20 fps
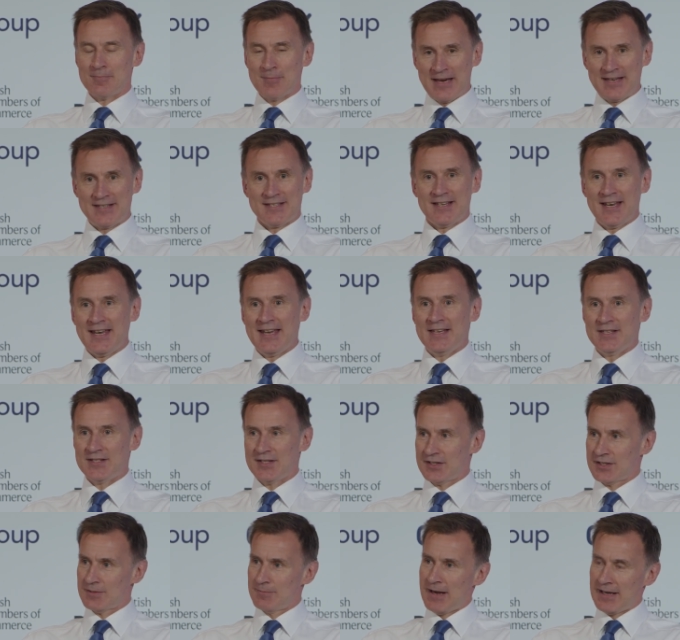makes it
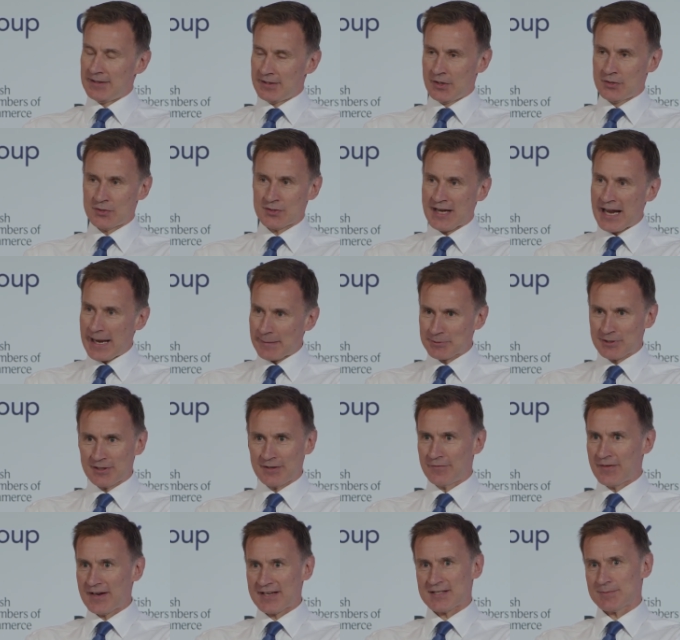easier to make those
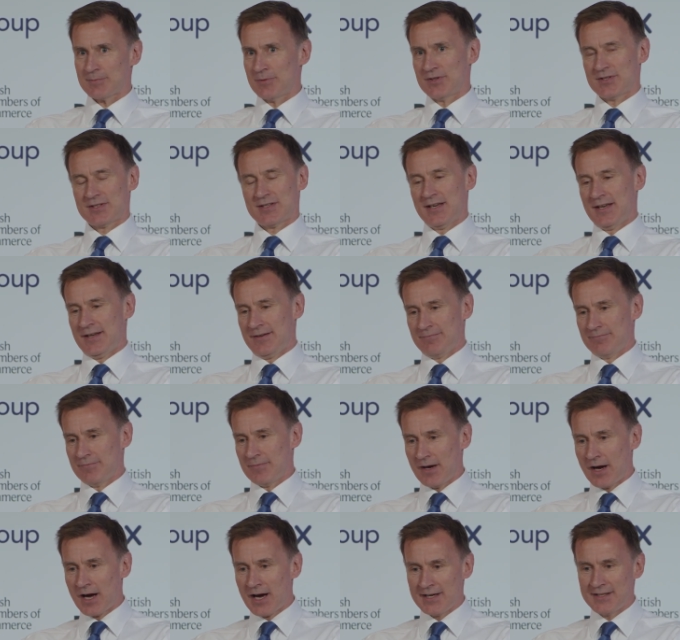capital investments
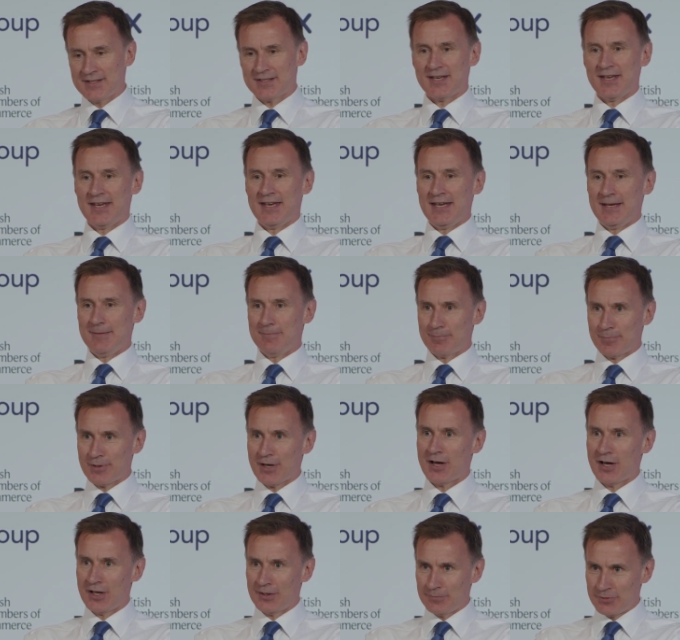in IT,
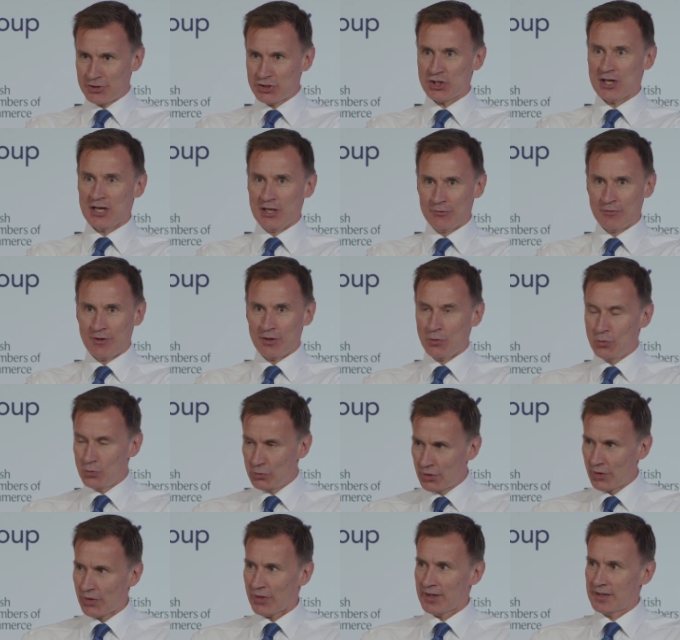plant, machinery,
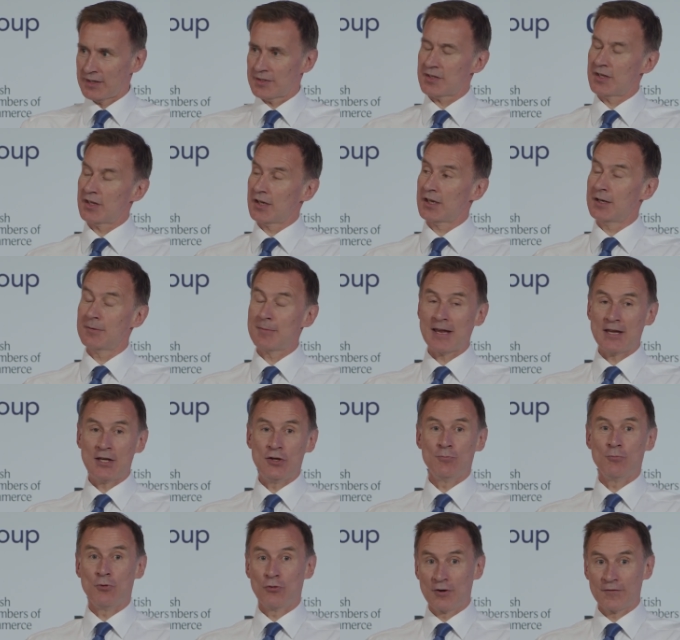all the things that are going to make
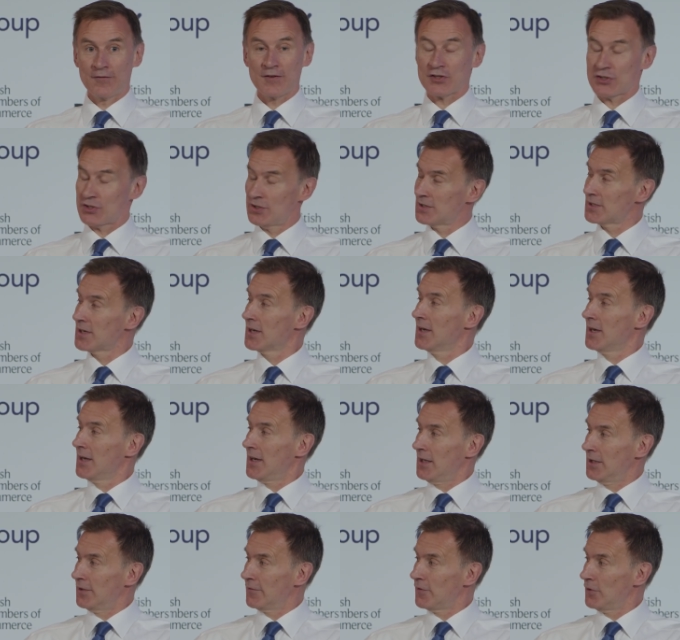you more efficient
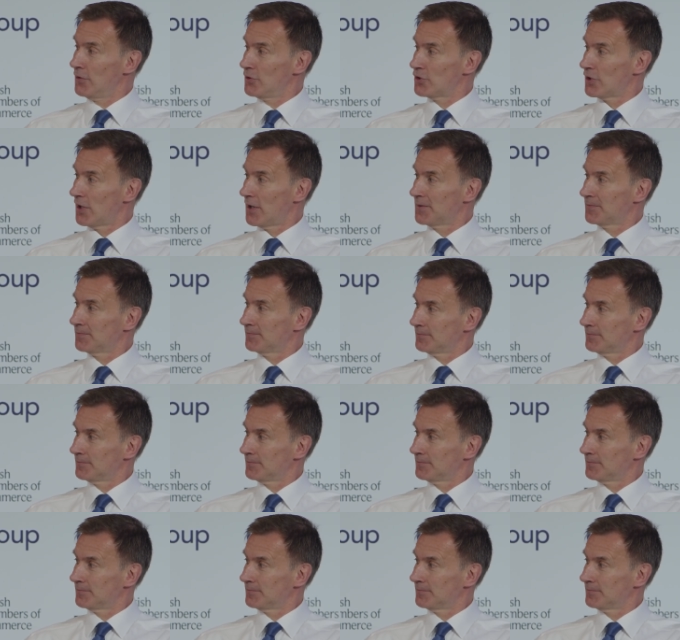in the future.